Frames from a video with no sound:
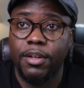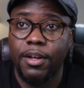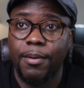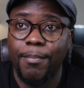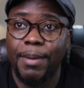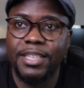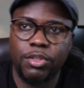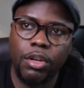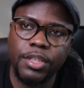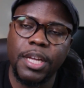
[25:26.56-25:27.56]
But it's
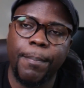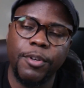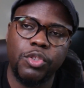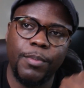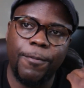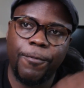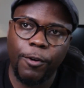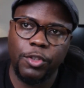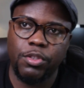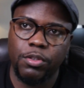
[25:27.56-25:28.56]
not supposed to be
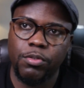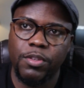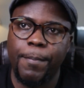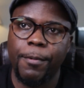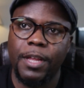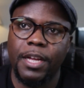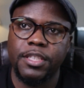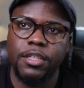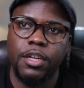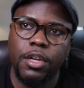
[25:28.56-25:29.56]
forced onto the people that
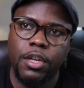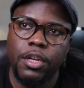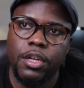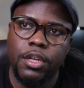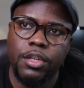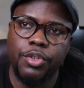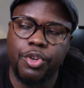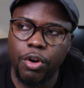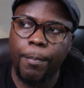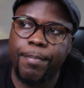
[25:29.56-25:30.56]

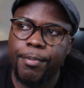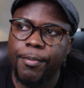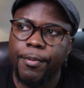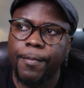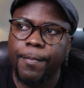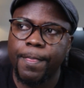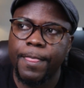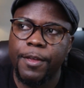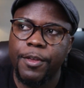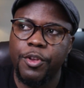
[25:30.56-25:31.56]
drop
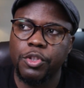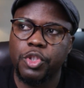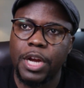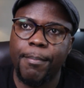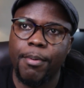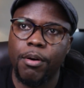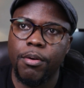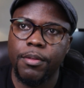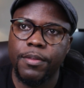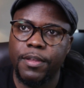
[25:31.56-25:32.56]
your
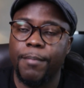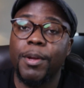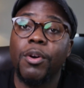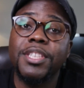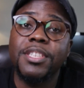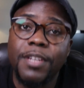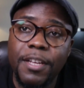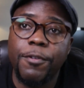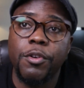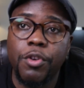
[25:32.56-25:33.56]
tribal thing. Because even
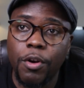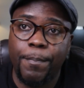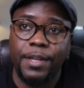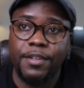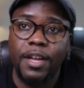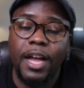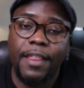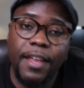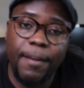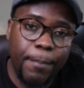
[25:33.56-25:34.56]
if you drop it and
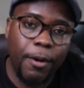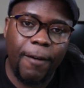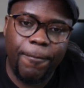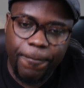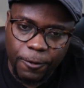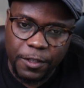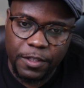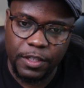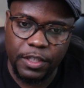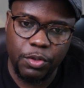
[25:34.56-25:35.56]
then people are forced
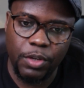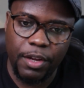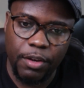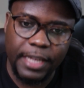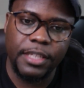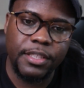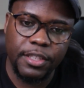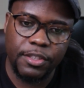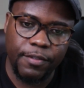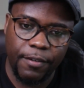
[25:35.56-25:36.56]
into a United
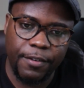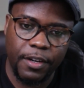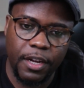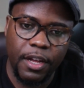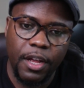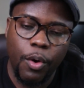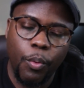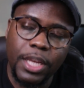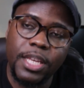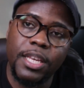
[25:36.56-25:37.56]
States of Africa,
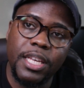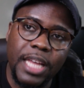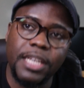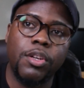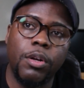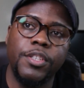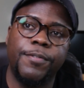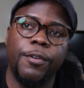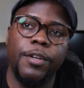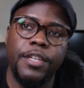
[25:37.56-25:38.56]
what that calls
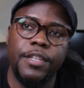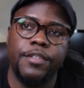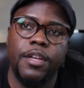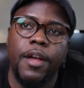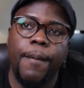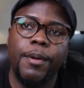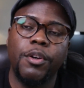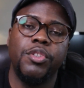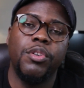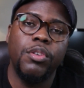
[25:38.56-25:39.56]
for is, because
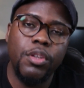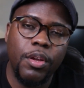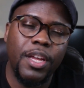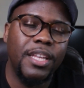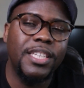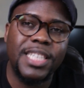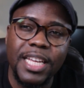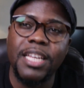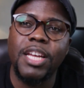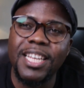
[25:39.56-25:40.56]
you in
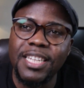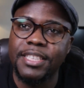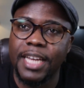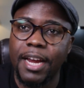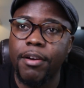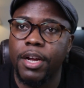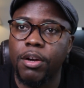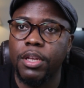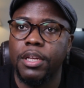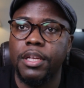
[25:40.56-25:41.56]
Zaire
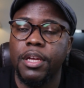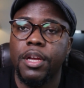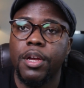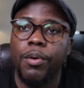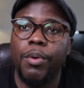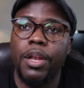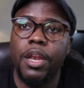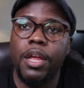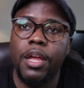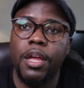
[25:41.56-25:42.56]
only, when
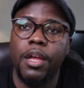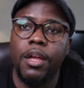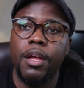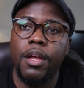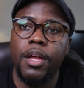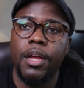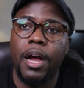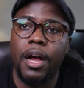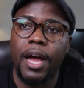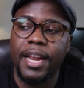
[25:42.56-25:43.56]

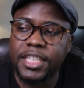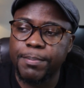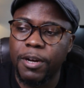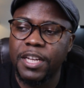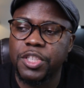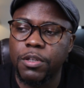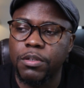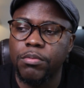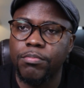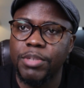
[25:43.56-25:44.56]
an
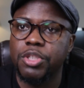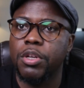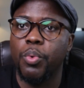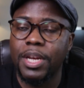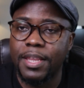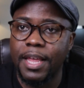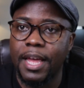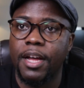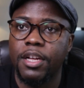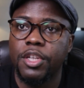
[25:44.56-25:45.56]
exploration mission went
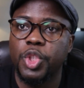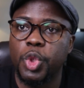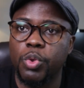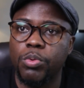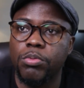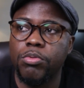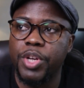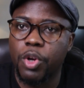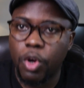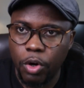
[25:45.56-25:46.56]
there to
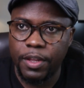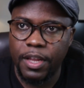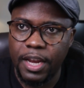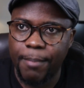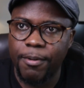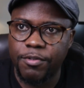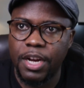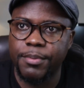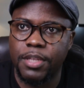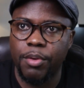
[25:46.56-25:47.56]
record the number of
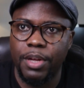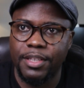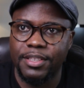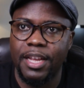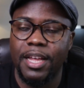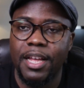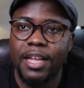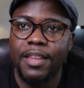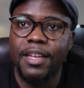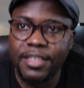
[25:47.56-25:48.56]
tribes in Zaire,
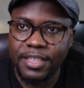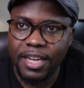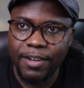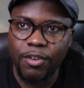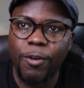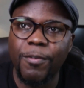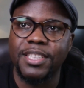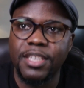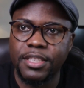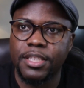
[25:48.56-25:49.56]
they discovered over
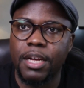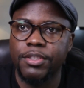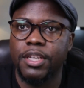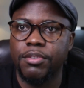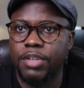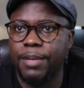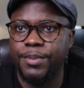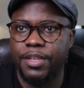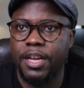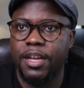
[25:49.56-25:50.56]
6,000 tribes there.